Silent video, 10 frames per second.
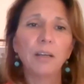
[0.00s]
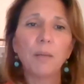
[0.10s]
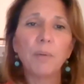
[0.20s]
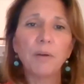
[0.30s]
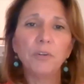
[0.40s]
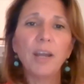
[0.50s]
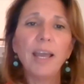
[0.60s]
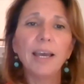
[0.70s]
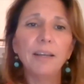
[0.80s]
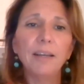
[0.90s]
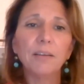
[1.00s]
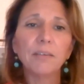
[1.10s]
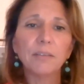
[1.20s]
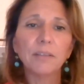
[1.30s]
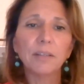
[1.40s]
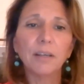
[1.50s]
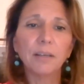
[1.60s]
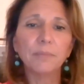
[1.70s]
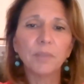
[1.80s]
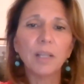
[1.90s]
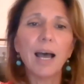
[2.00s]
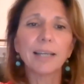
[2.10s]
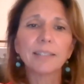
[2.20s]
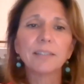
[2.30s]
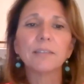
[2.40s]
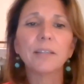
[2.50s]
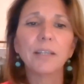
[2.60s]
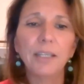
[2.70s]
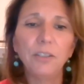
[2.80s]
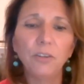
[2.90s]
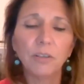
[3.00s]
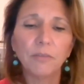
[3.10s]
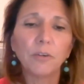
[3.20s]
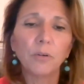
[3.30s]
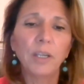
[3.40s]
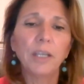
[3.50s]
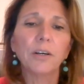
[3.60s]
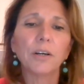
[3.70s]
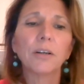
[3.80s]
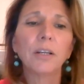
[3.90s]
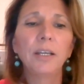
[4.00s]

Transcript: above your head uh, locked, and you're in full gear.